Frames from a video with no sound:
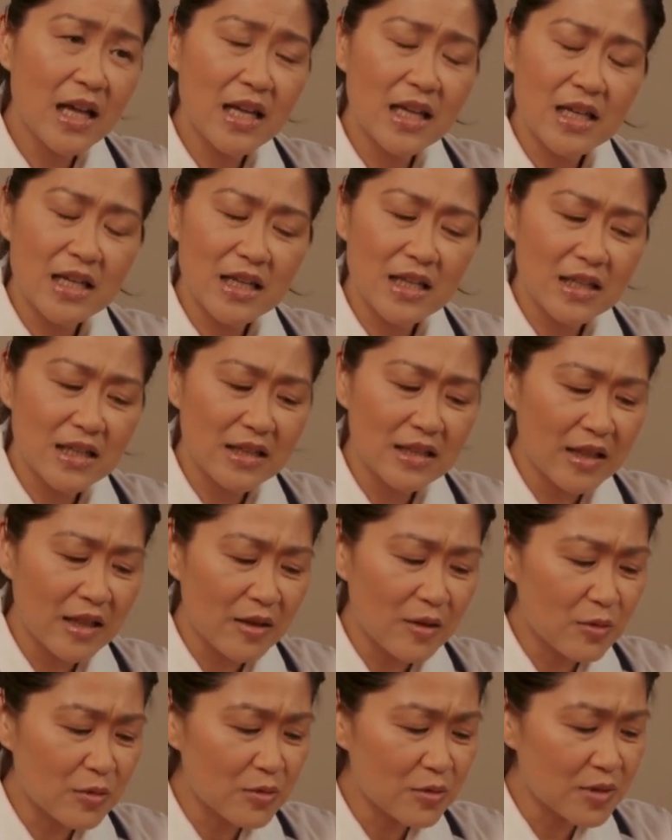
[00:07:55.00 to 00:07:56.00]
And when
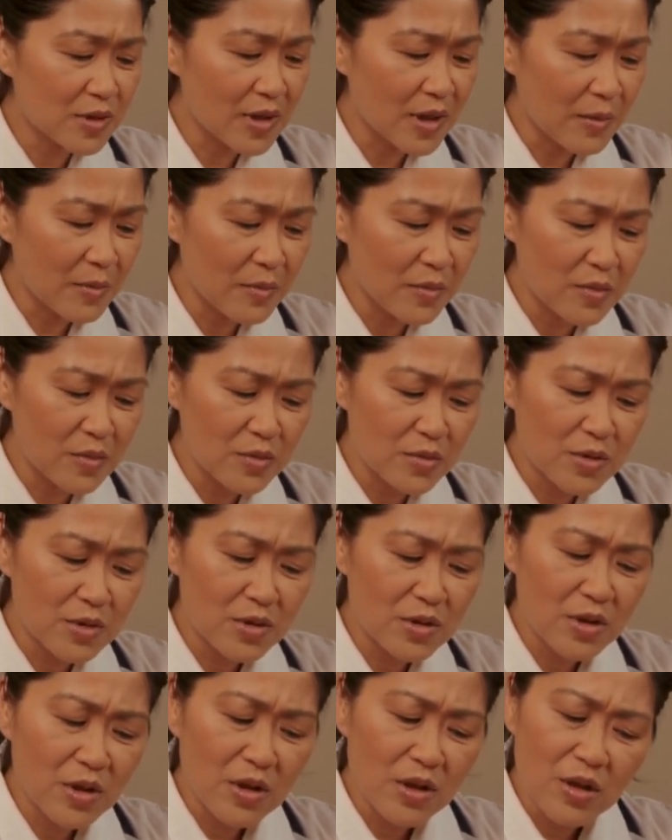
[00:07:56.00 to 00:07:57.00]
you're taking
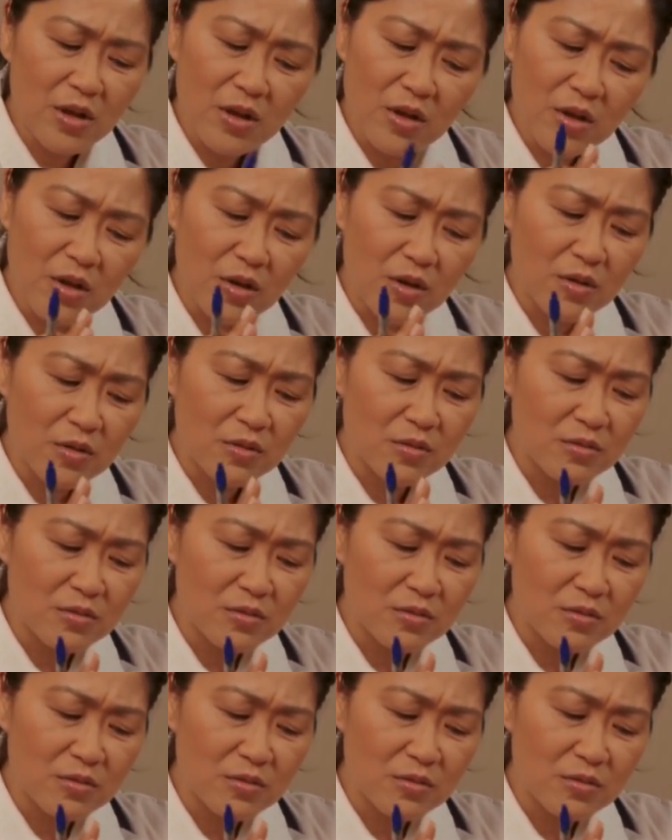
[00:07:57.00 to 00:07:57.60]
blood sugar